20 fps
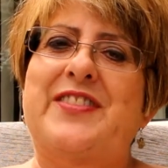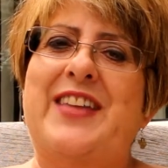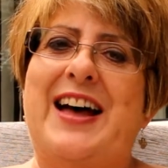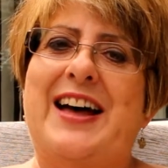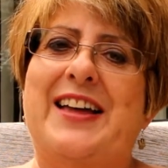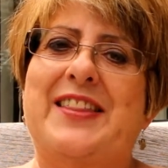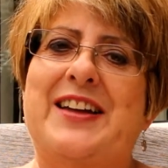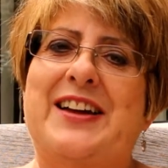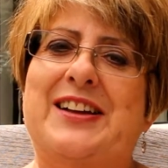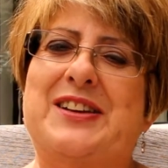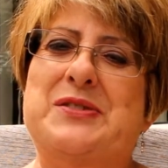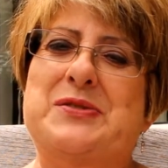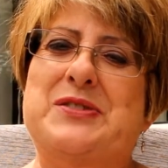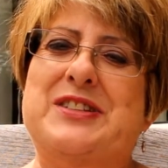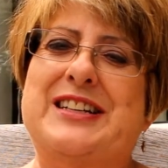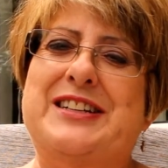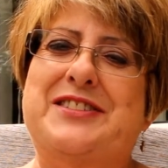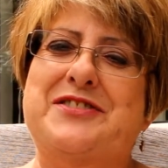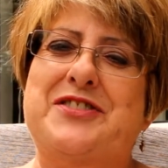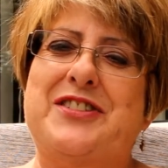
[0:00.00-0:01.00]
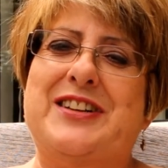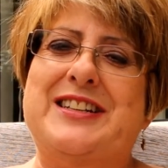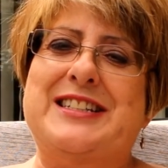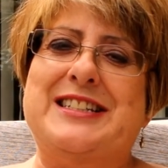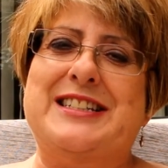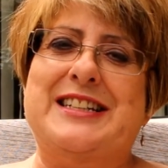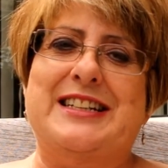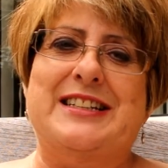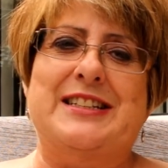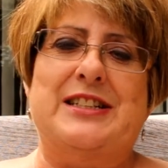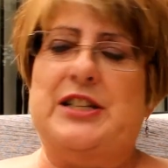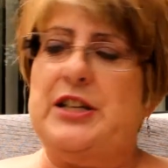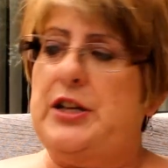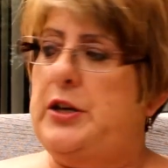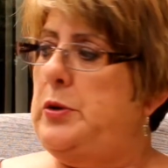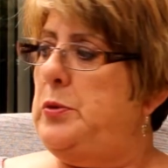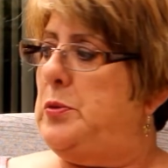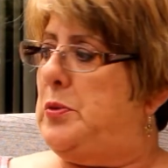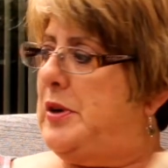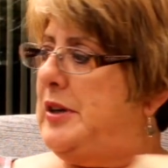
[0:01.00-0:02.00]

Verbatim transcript: that. That looks interesting too.